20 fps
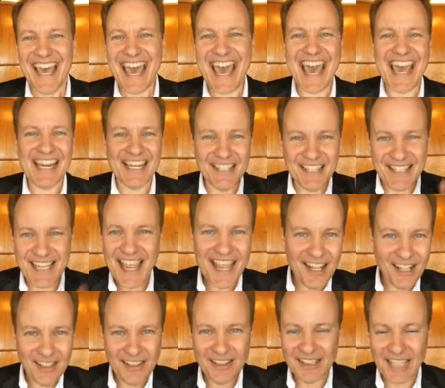and
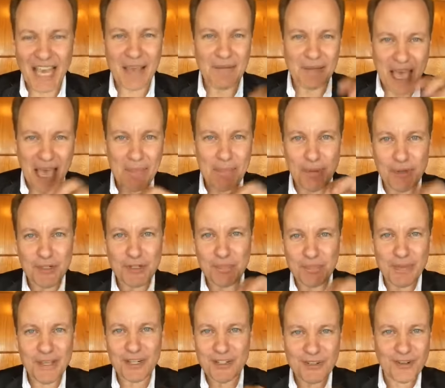put your
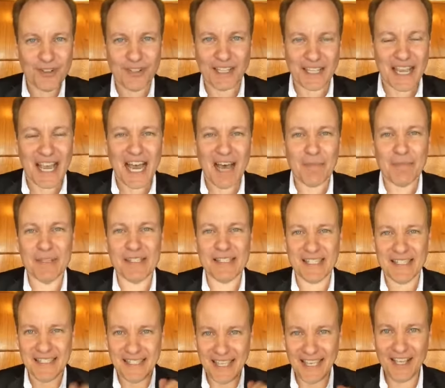picture in the comments
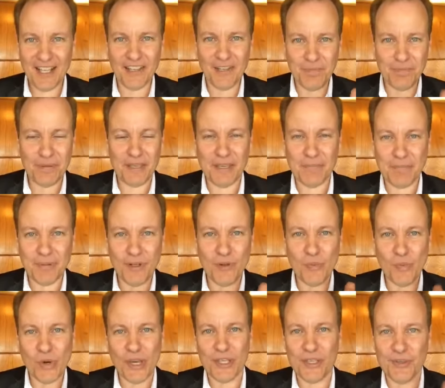and tell the people
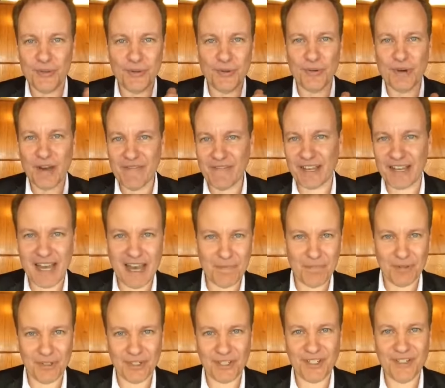what you have
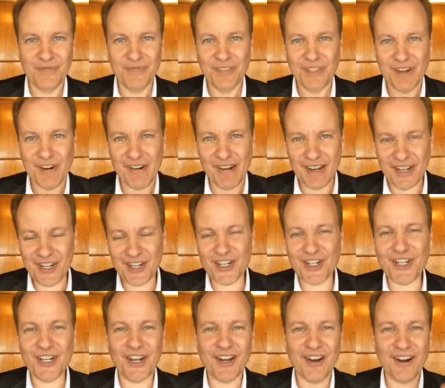accomplished. All right,
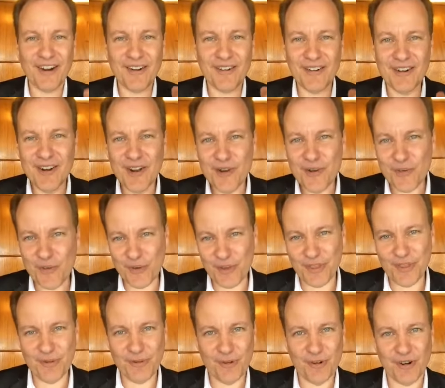share with
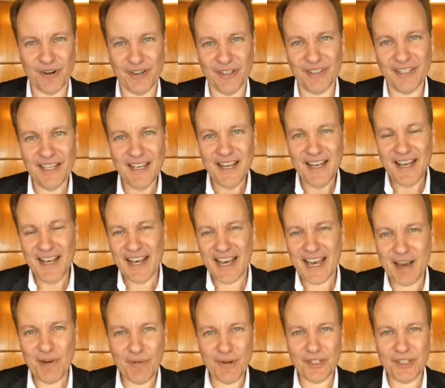the world.
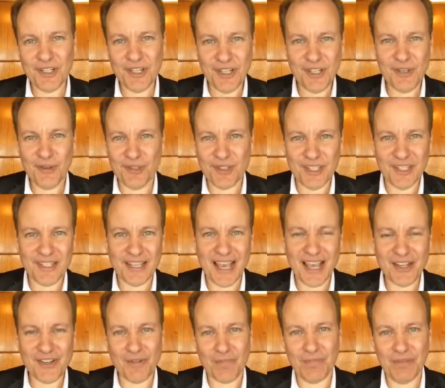I want you to use this
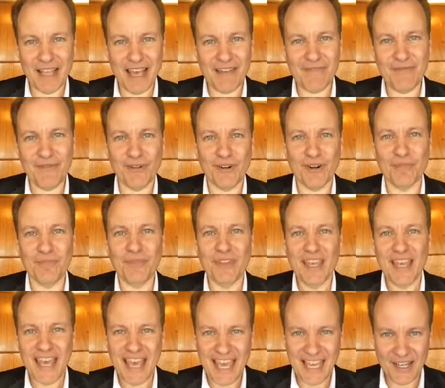as your platform
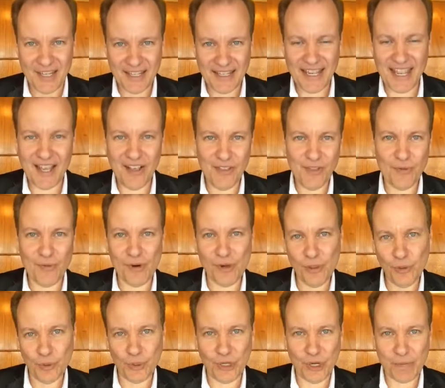and tell the
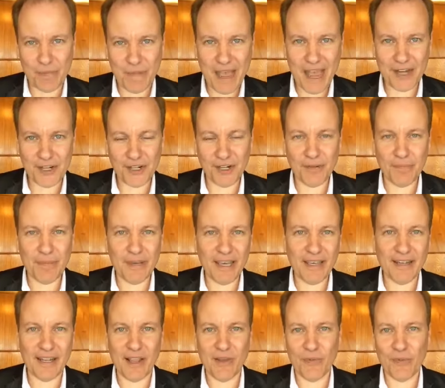world what you're passionate
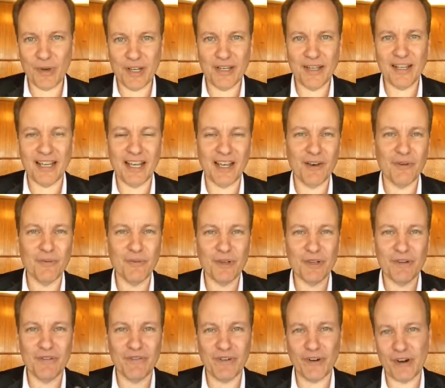about and what
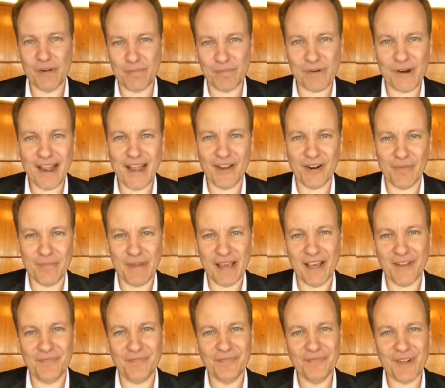you're very proud
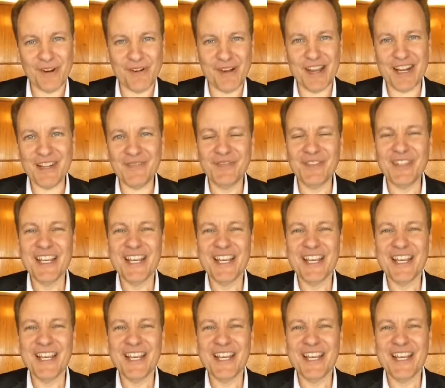about. All righty.